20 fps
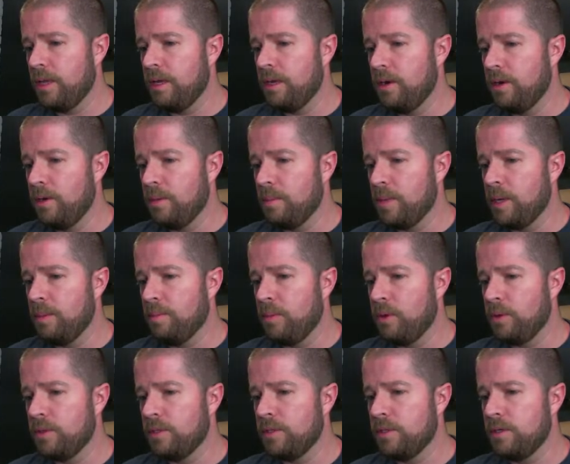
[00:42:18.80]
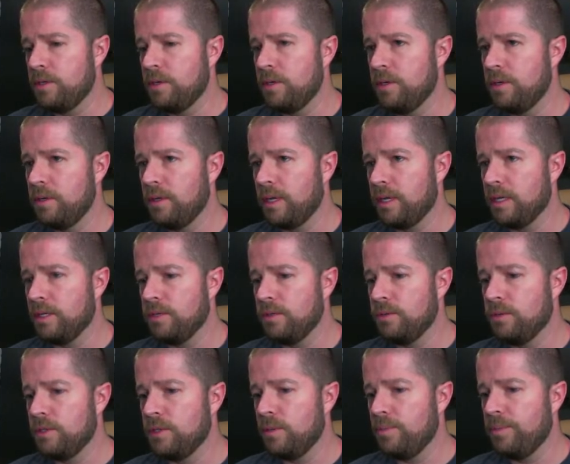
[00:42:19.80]
on my opponent's turn. Like, do
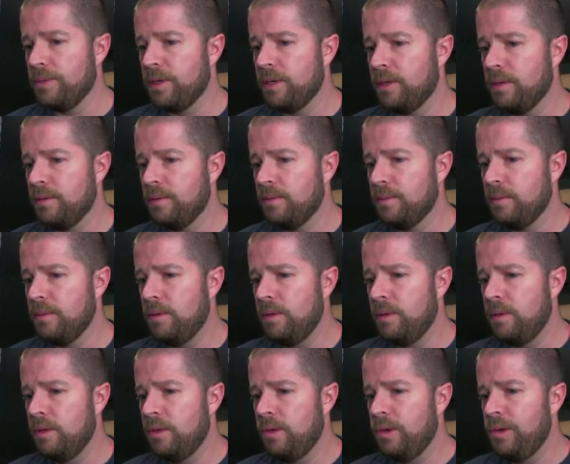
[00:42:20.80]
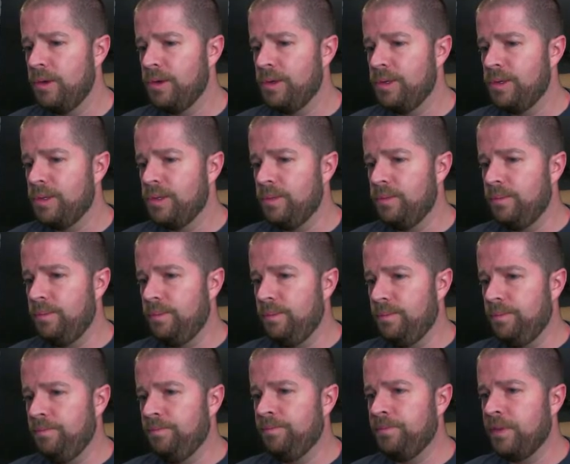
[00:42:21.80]
something.
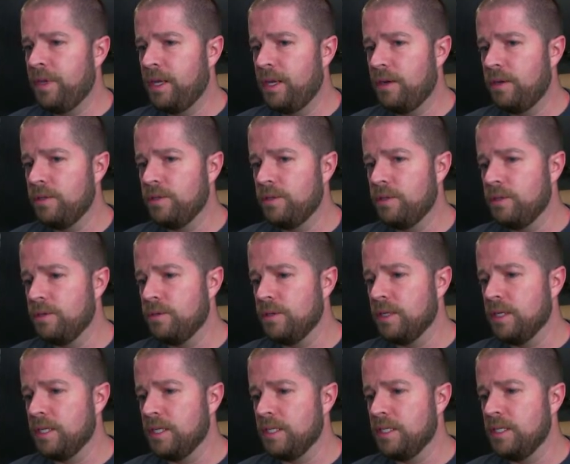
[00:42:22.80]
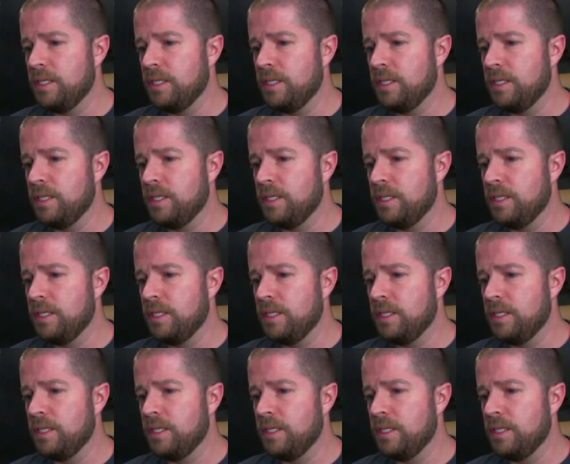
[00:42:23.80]
I can also use the Dizzying